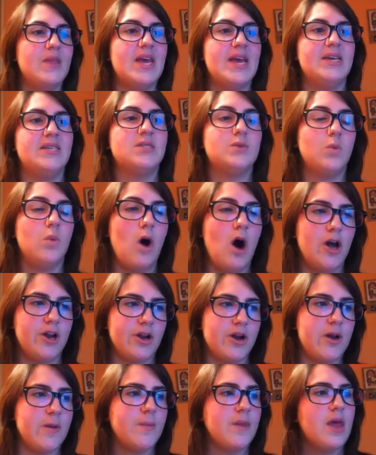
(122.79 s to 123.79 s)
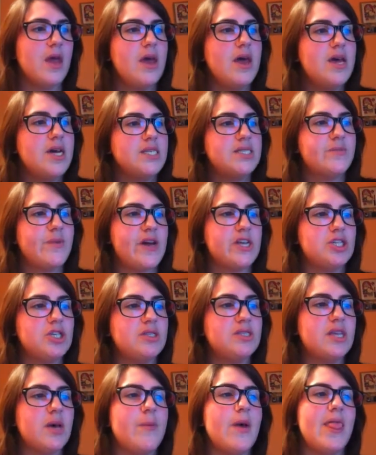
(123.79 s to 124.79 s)
is water,
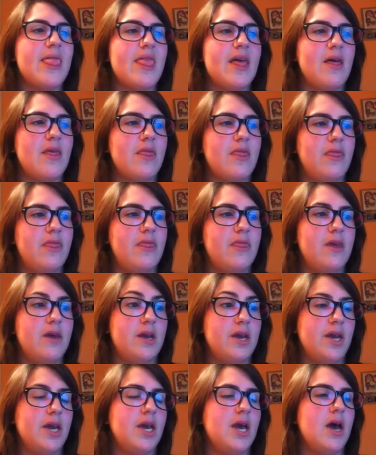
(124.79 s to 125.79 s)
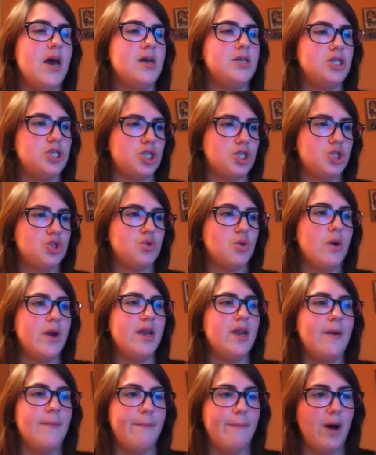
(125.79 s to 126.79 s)
special summon the
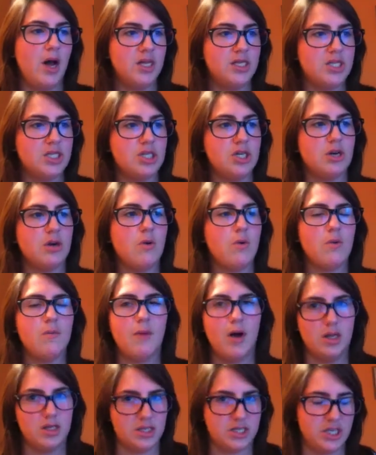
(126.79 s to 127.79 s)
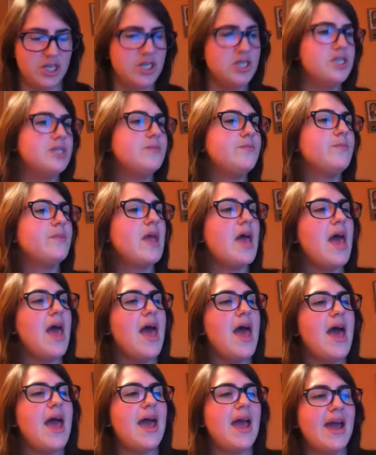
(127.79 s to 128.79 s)
destroyed monster or monsters,
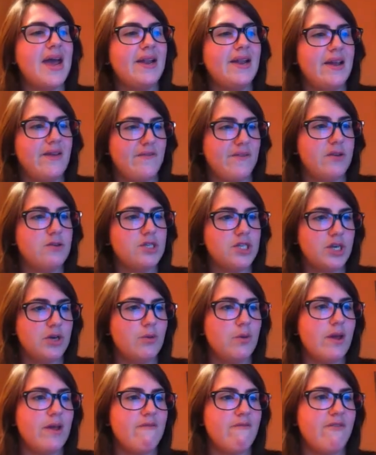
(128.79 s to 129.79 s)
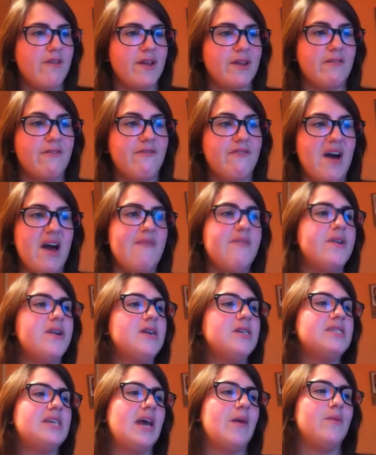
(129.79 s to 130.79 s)
and if you do, inflict
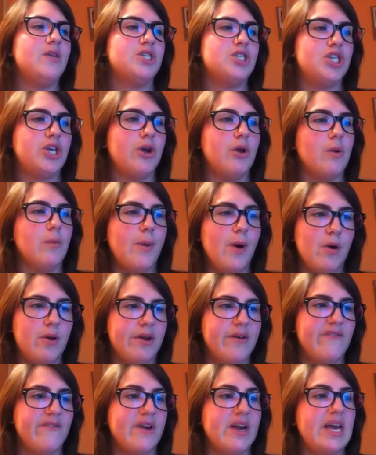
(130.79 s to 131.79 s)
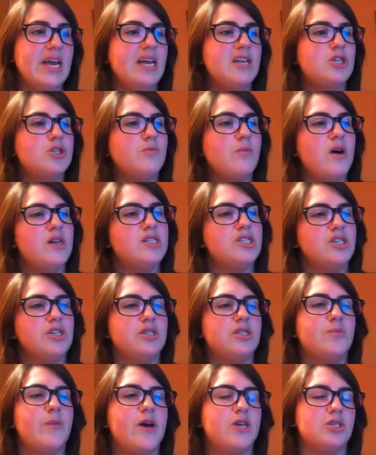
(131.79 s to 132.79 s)
500 damage to your opponent for each monster
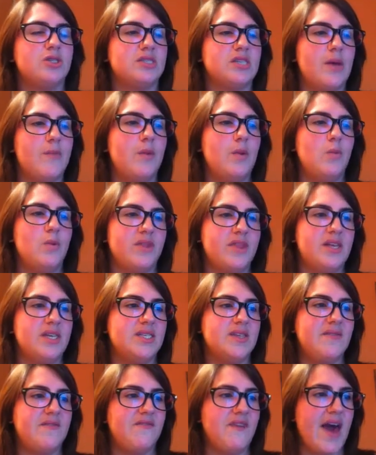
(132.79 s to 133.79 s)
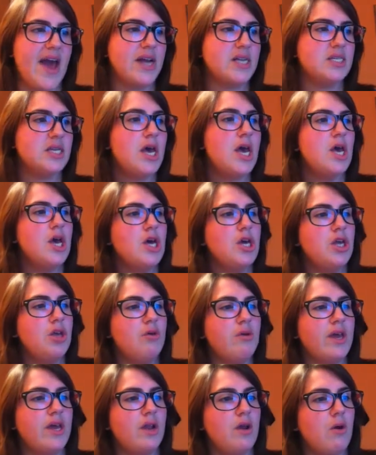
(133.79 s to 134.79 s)
you special summon with this effect.
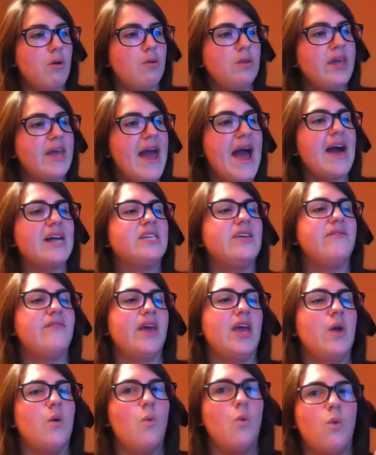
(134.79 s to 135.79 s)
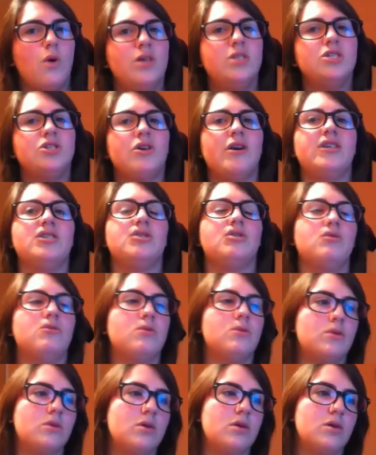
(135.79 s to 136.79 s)
You can only activate one
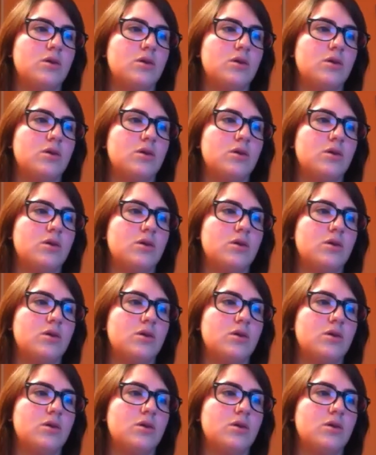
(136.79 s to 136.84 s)
Torrential